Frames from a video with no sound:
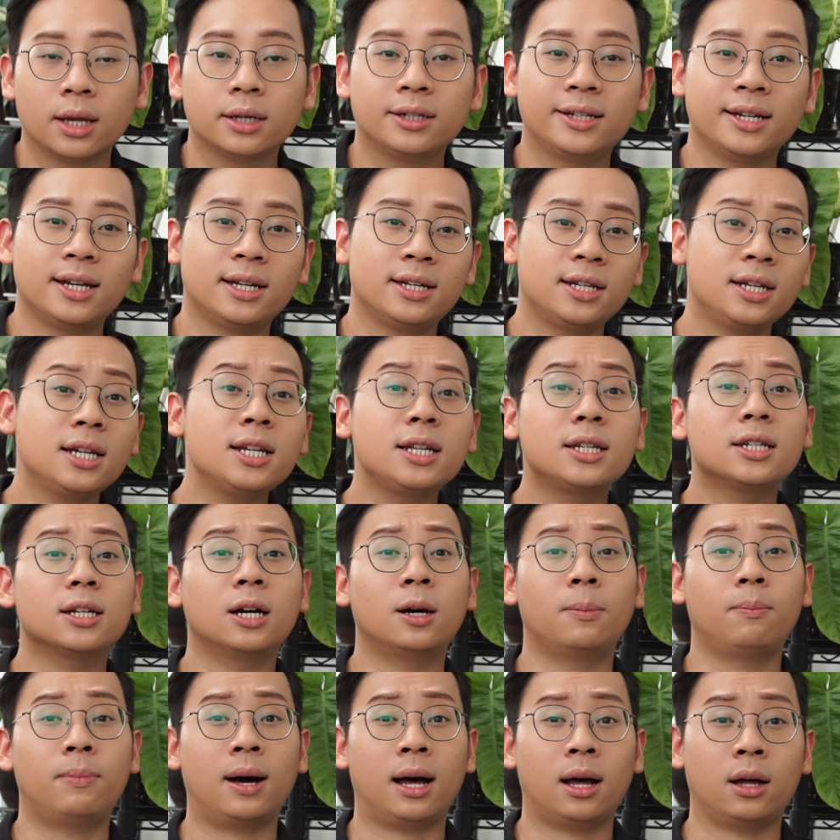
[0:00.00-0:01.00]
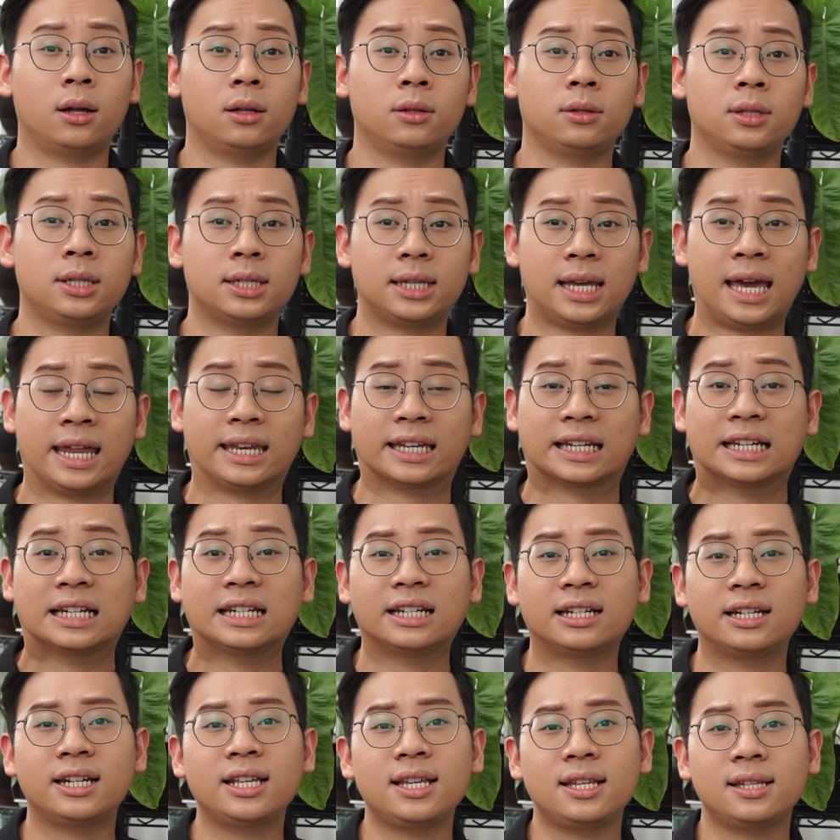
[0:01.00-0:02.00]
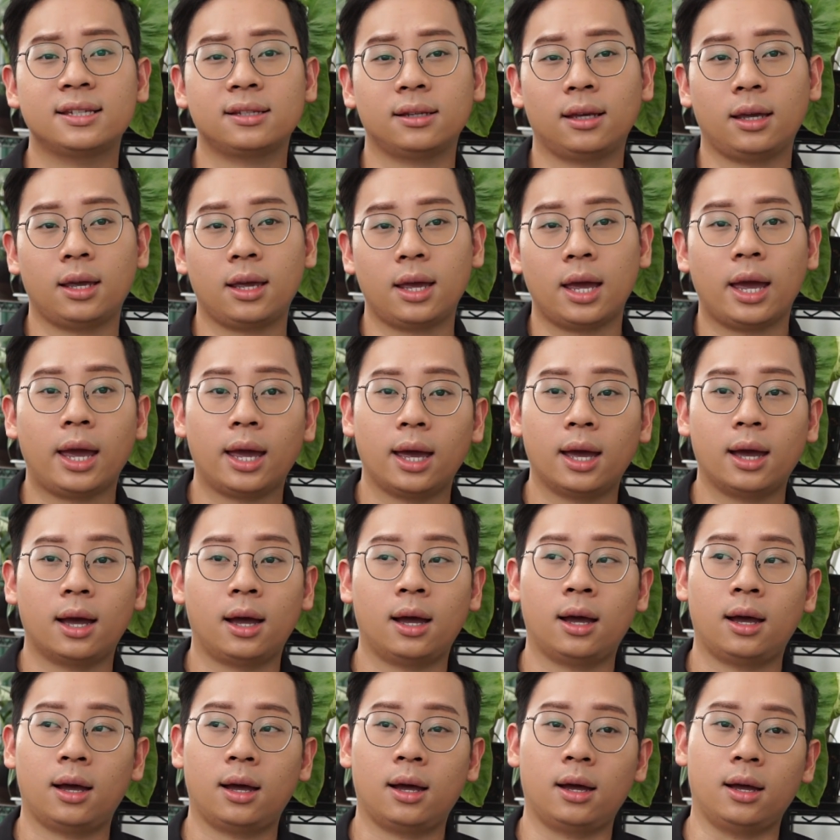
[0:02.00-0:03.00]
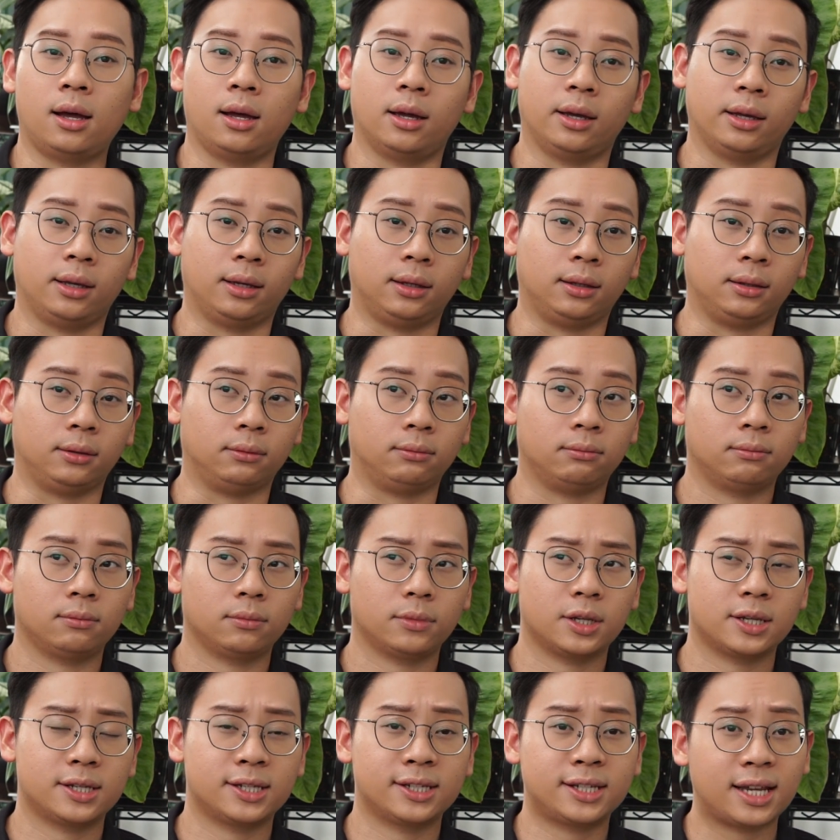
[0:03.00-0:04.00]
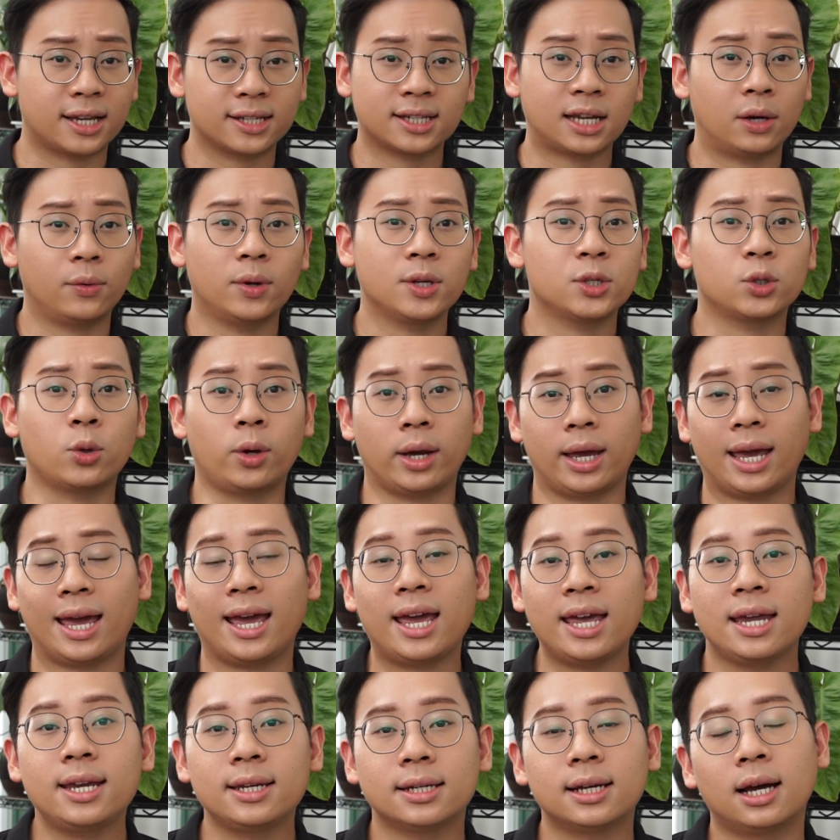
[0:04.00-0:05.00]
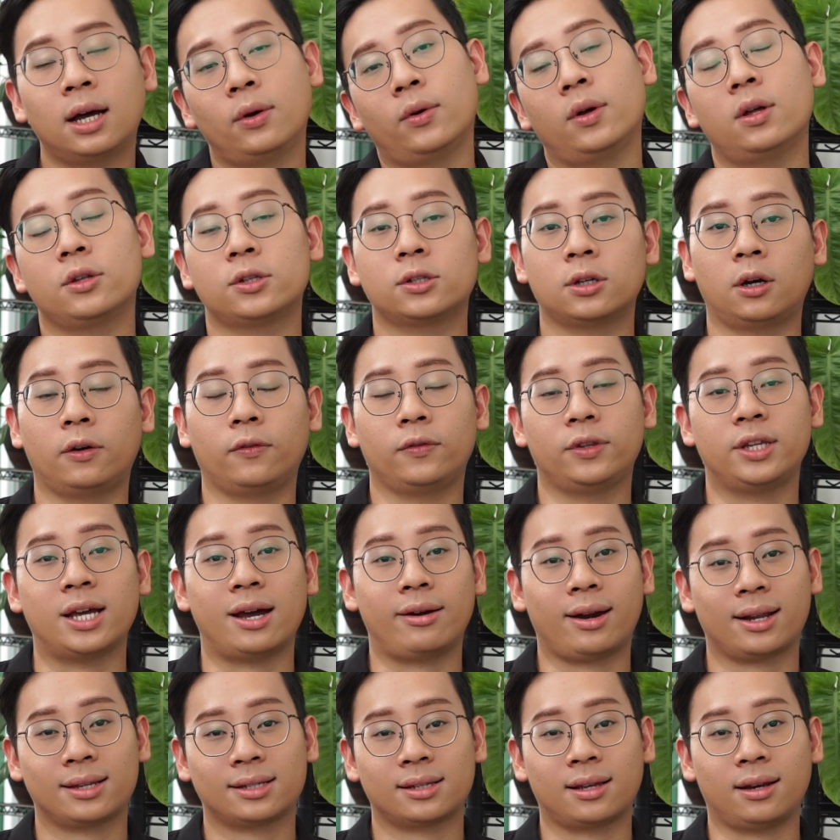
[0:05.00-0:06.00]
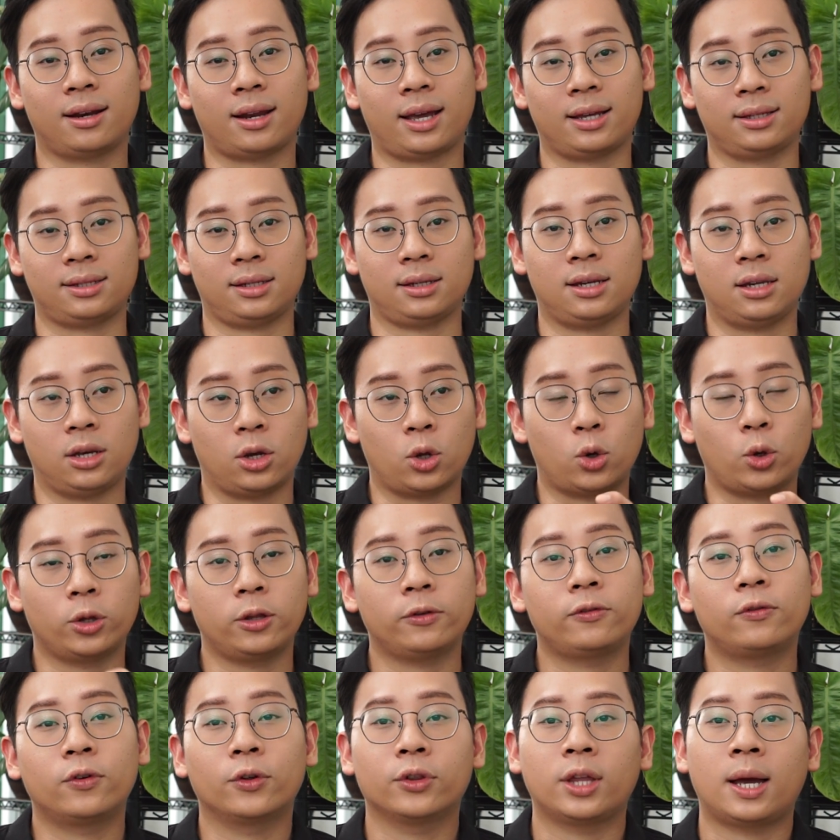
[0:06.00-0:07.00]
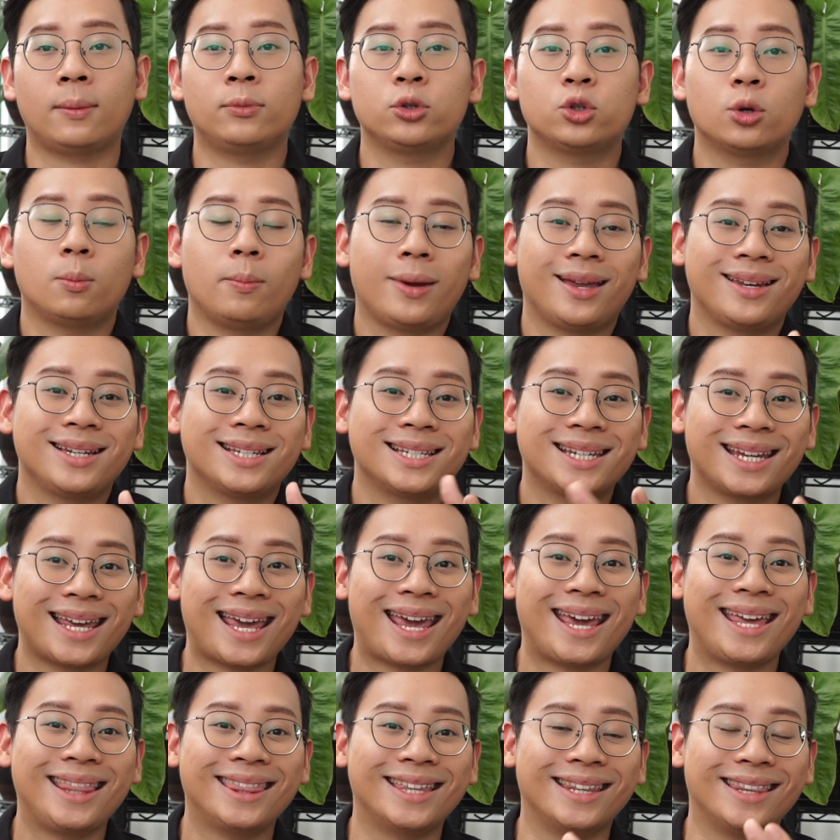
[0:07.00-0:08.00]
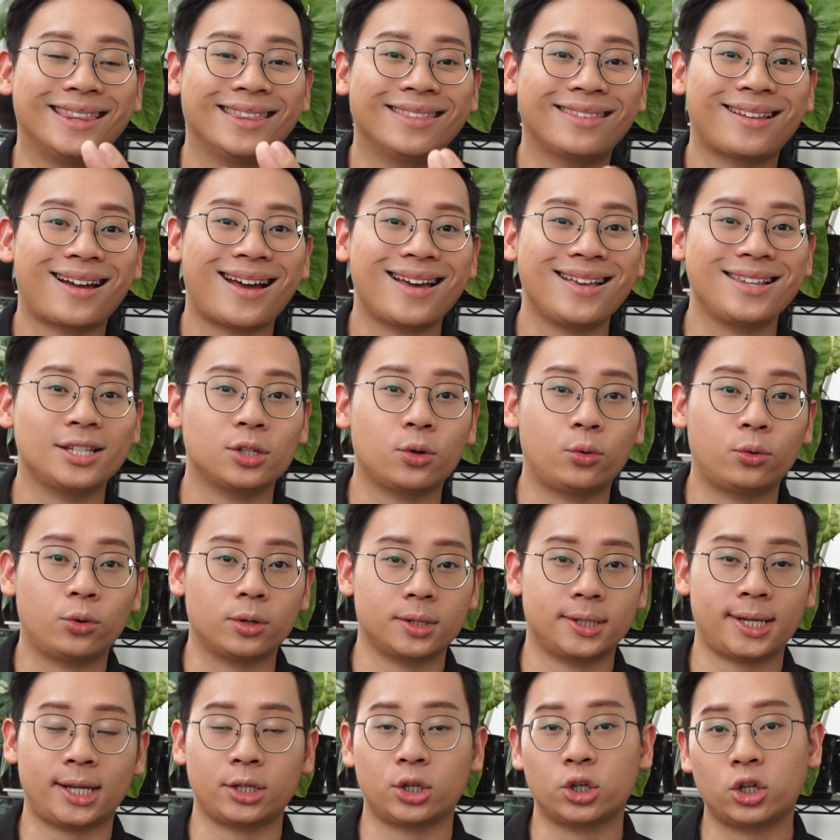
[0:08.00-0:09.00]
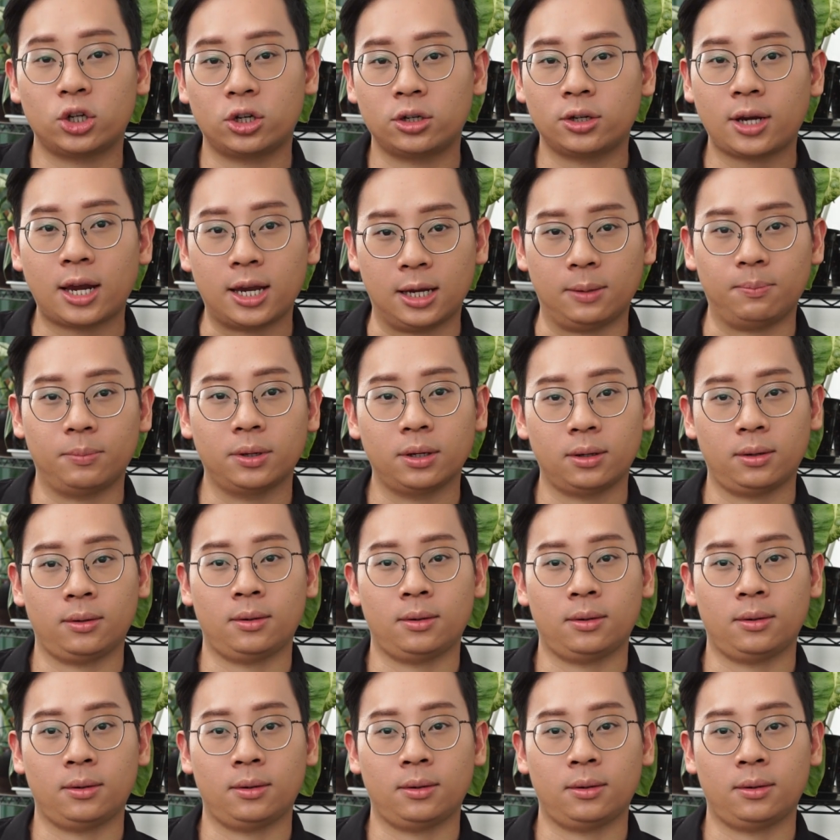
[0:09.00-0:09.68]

They need about at least 6 hours or 8 hours of direct sunlight in order for them to maintain that nice rosette shape